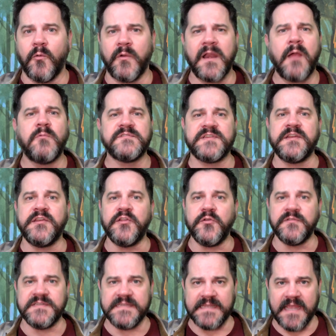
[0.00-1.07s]
When I was a new
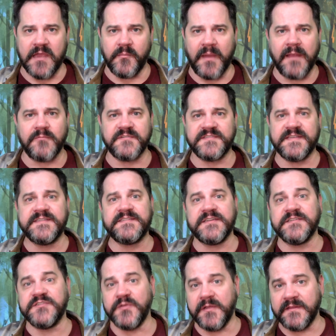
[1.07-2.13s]
DM, I
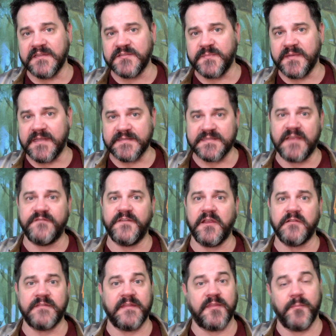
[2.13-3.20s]
resisted doing this because I
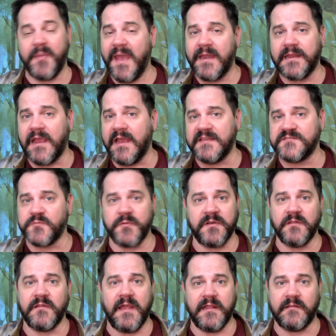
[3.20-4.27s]
figured that the bad guys
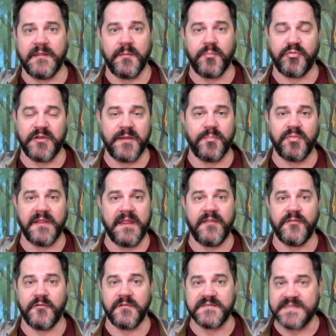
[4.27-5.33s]
wouldn't likely pre plan
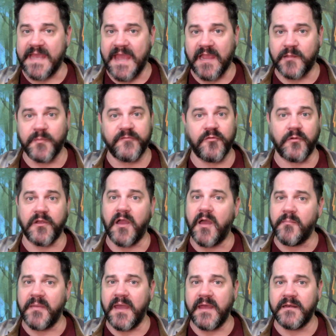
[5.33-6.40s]
their attack before
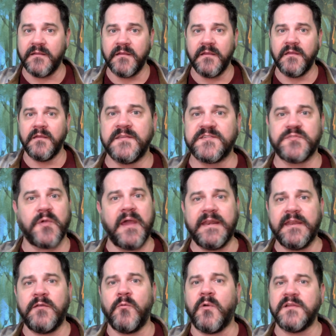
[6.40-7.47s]
combat, so I
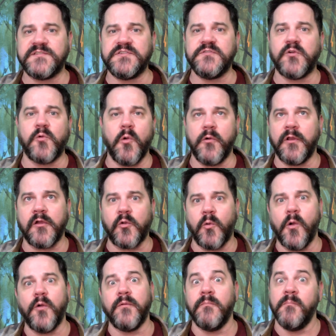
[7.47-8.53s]
didn't want to quote
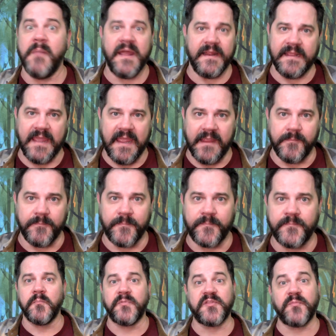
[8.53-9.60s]
unquote metagame.
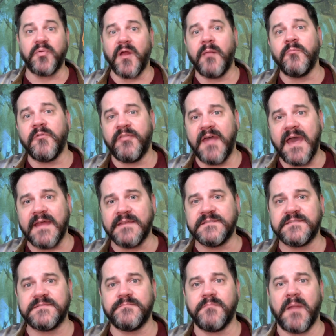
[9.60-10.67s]
But the problem with that
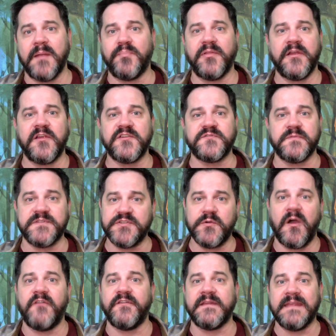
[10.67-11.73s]
is, my players would too
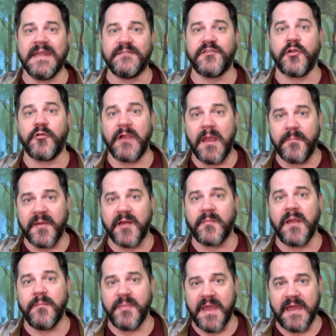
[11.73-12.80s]
often kick the crap out of
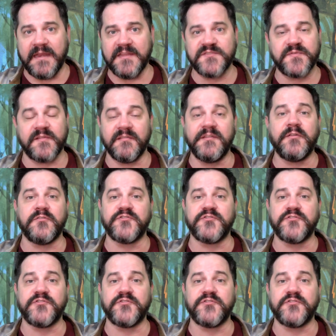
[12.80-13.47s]
my baddies with little